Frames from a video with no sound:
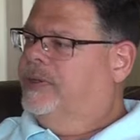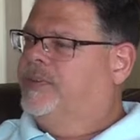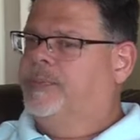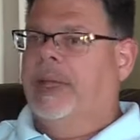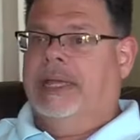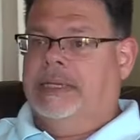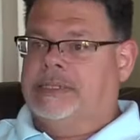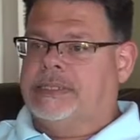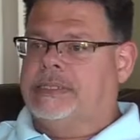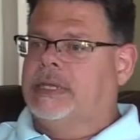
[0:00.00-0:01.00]

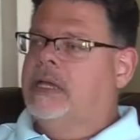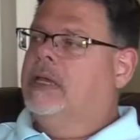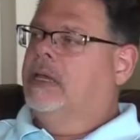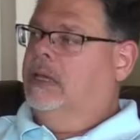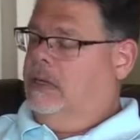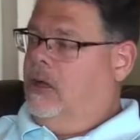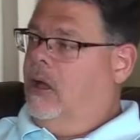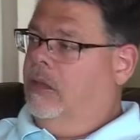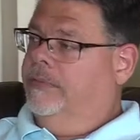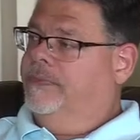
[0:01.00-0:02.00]
space in
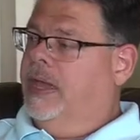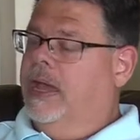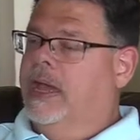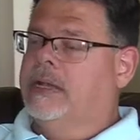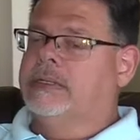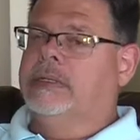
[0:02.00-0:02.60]
all of that.